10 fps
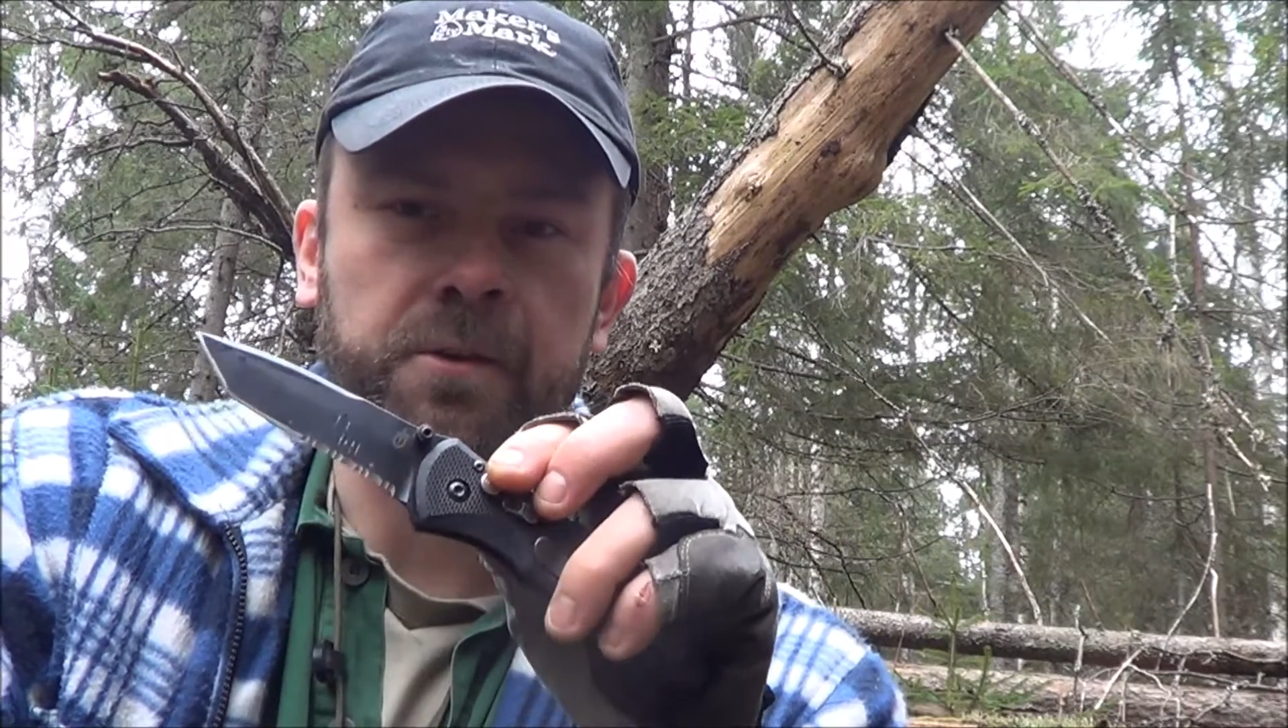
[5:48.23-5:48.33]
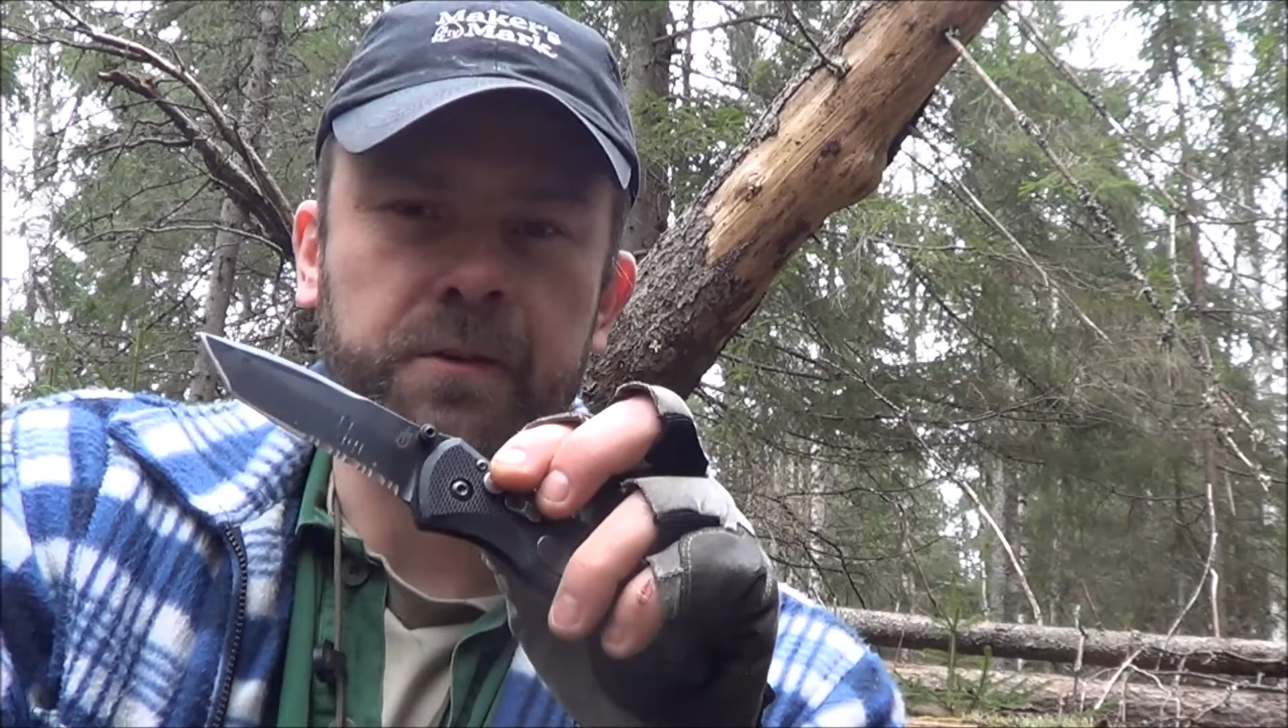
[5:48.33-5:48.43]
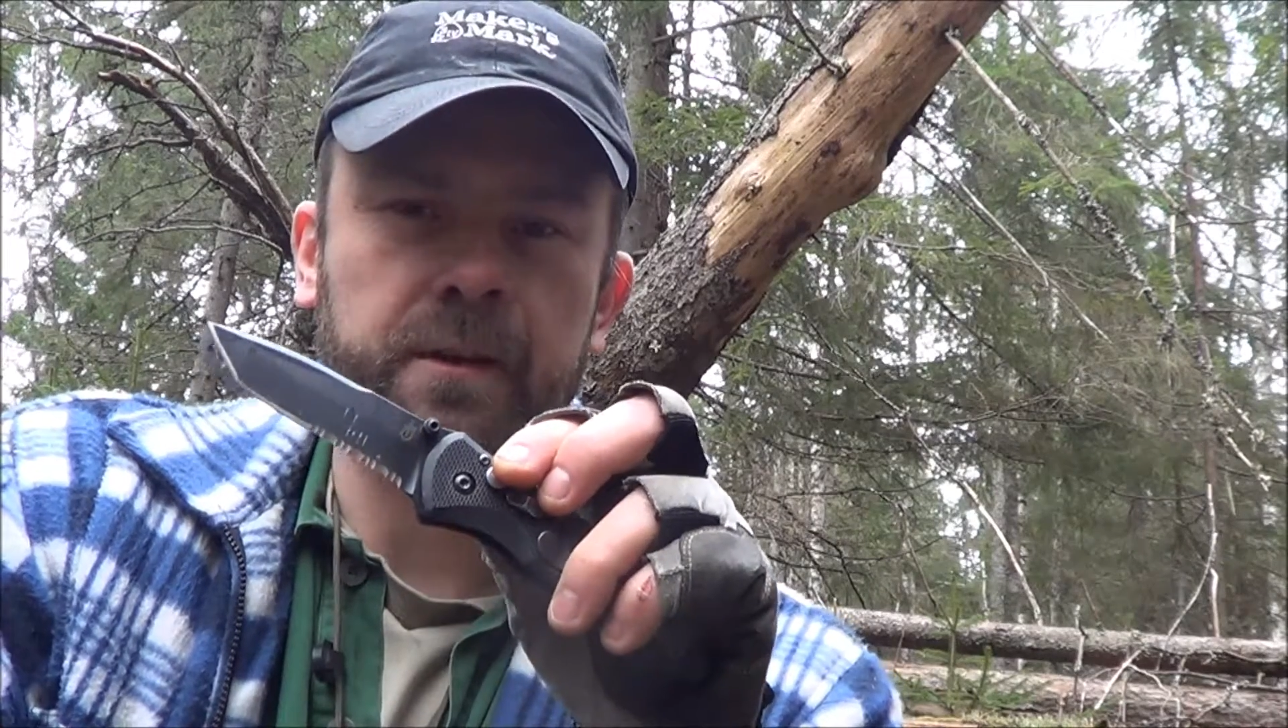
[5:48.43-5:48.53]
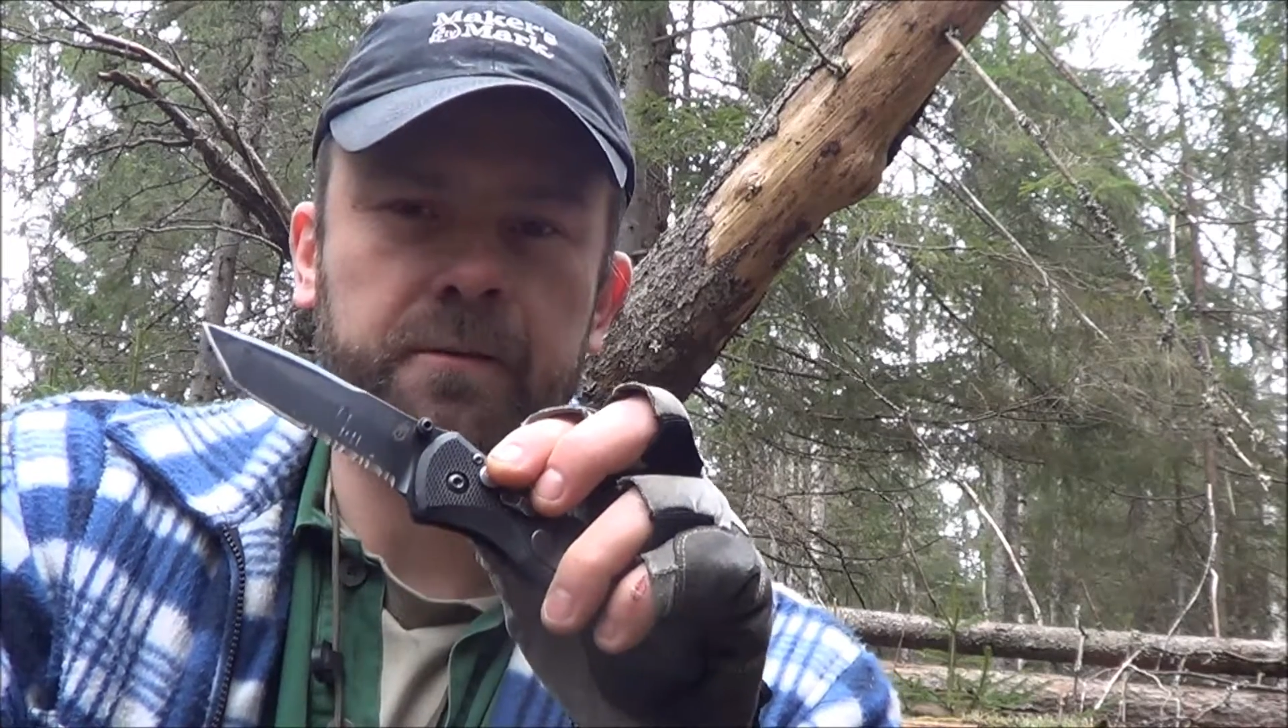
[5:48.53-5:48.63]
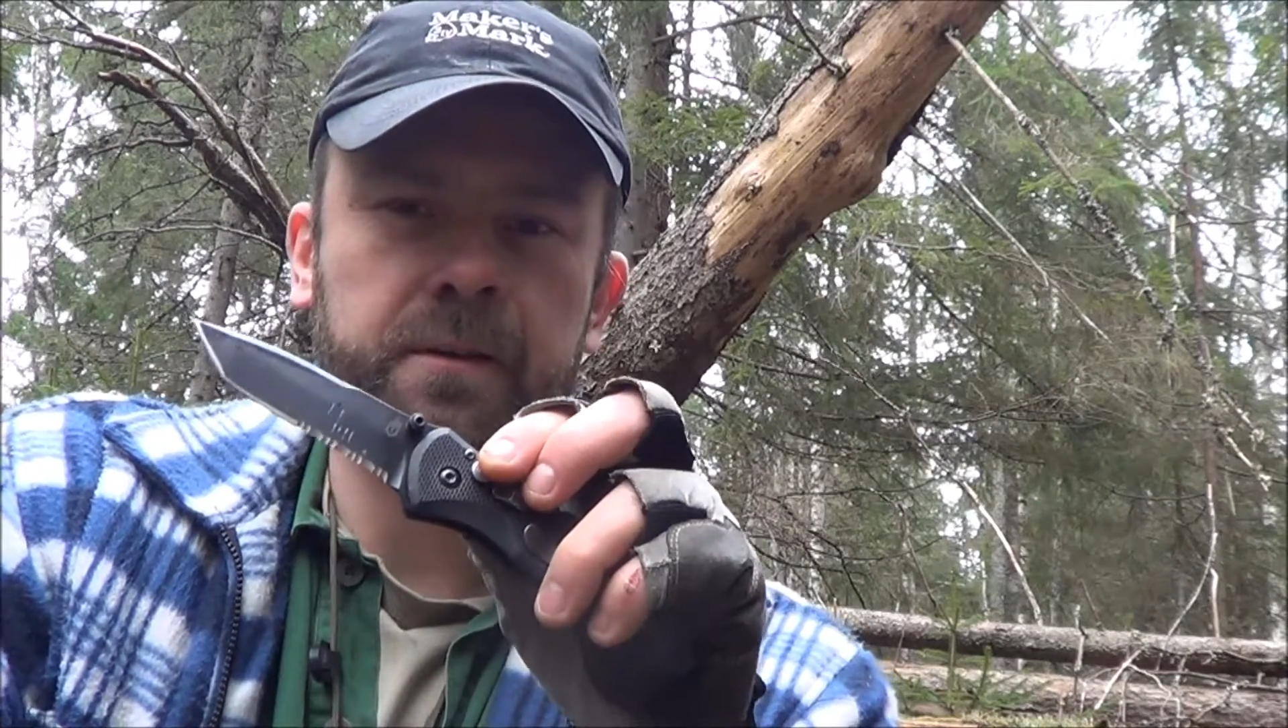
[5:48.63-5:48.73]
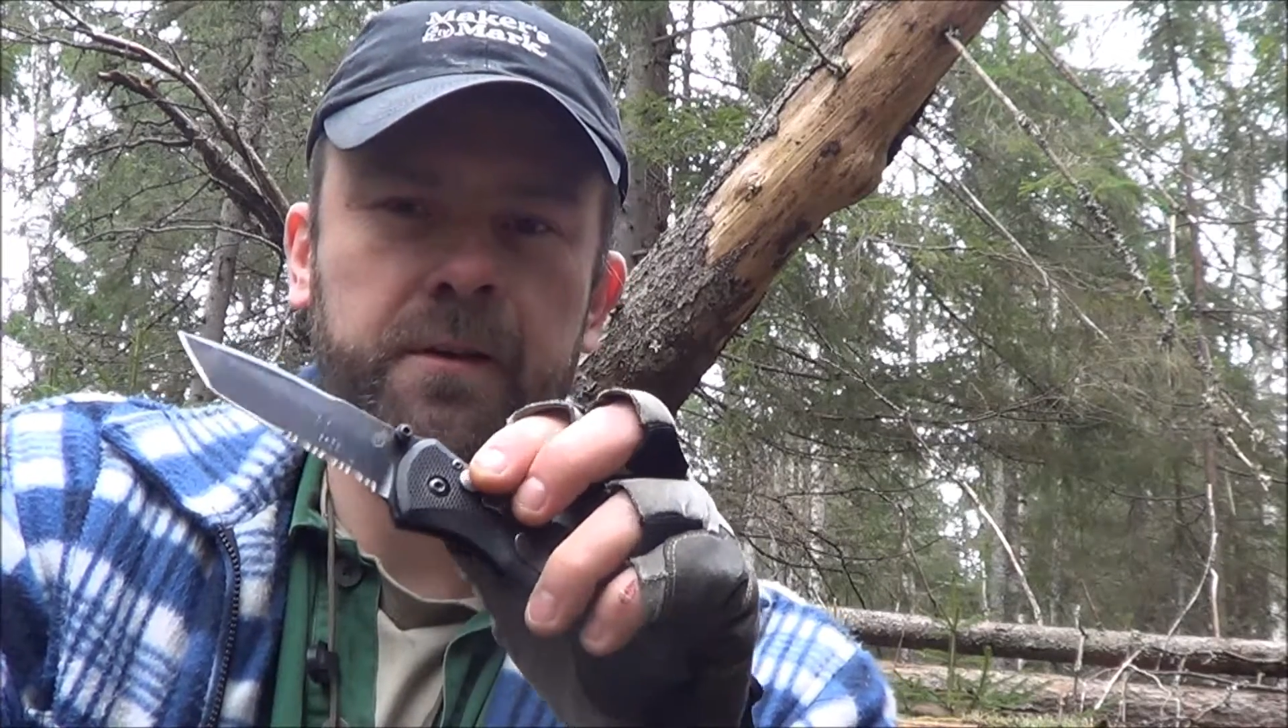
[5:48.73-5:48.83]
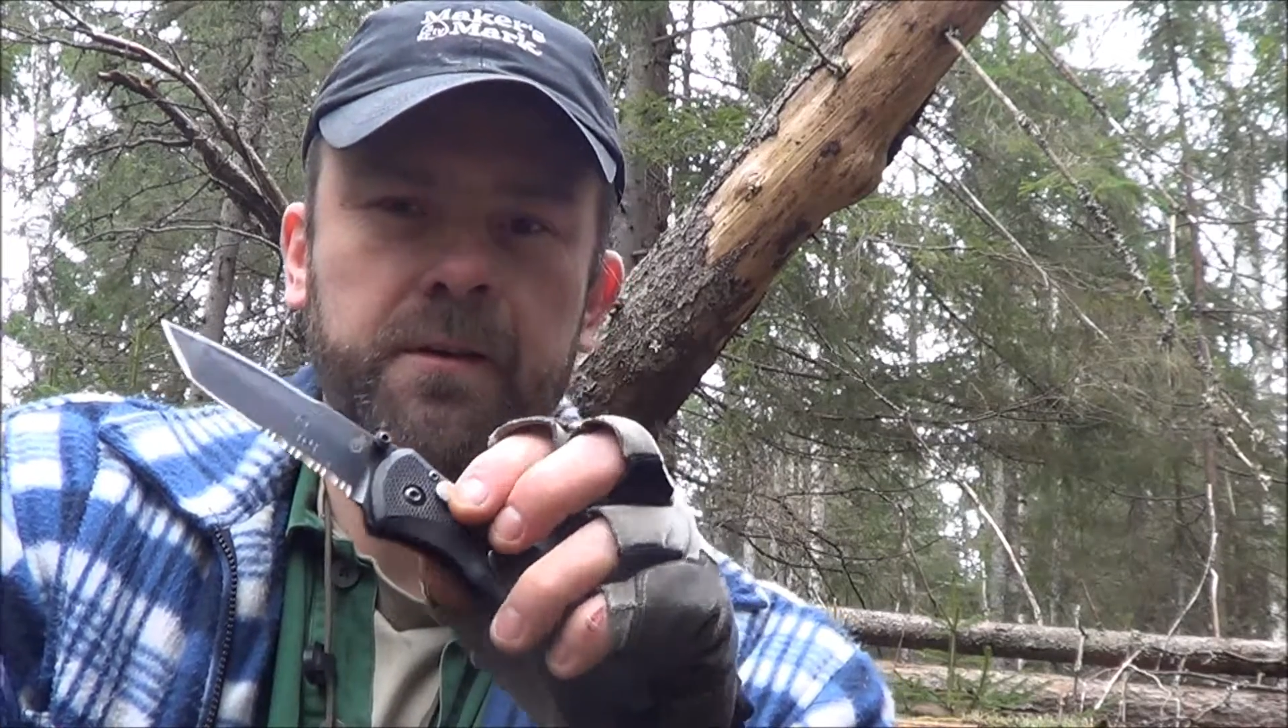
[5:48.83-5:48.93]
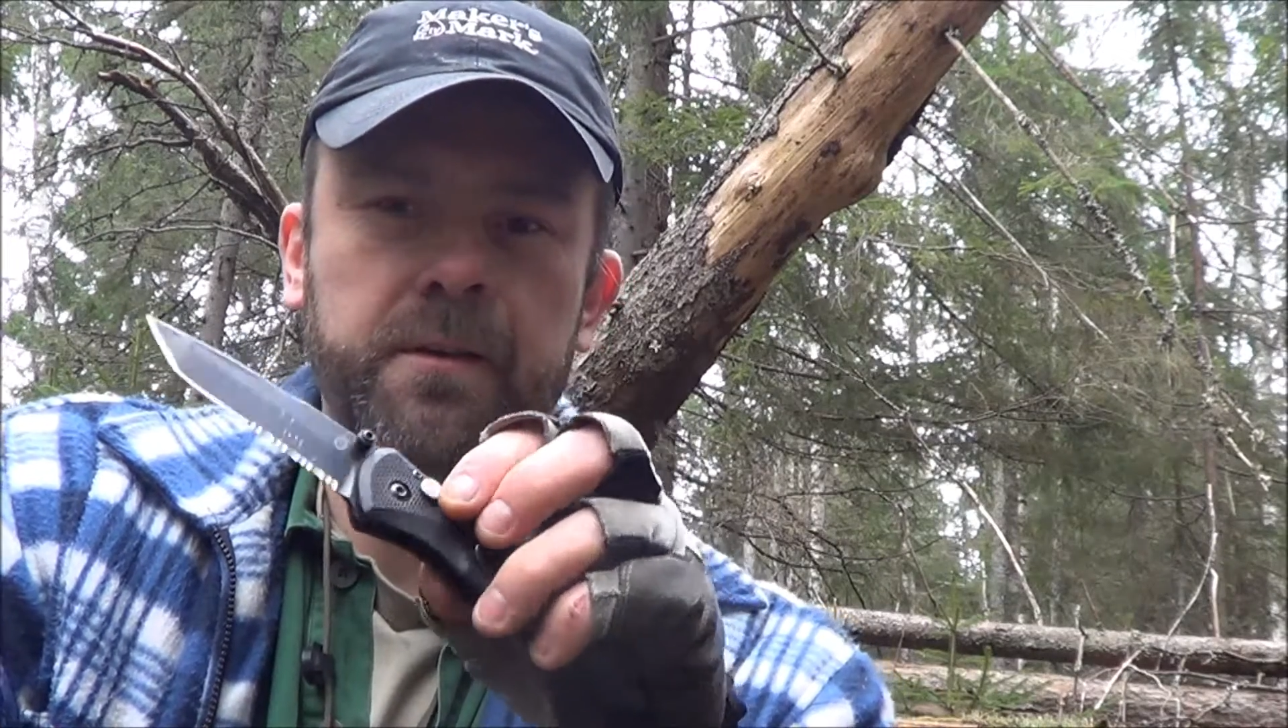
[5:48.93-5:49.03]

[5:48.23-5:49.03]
yourself.